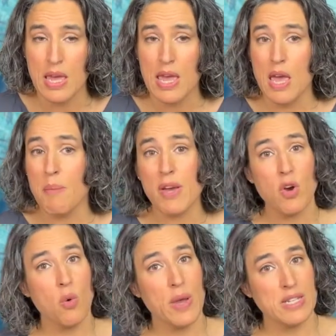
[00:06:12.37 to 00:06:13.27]
It might go
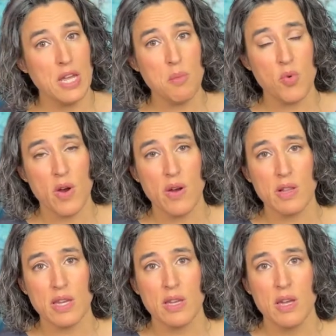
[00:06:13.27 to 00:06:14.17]
away
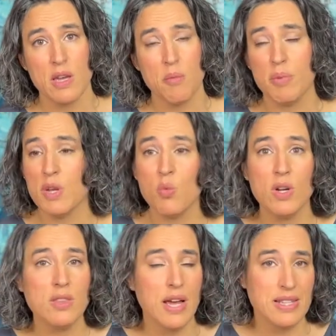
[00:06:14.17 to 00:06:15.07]
temporarily, but it
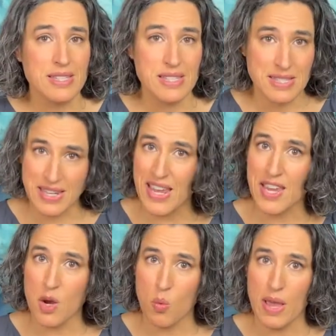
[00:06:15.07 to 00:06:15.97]
will not stay
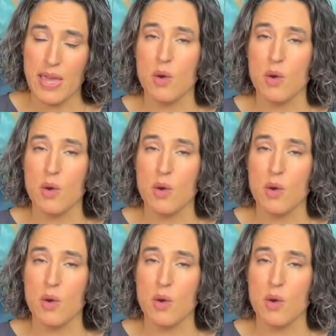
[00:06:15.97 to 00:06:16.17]
away.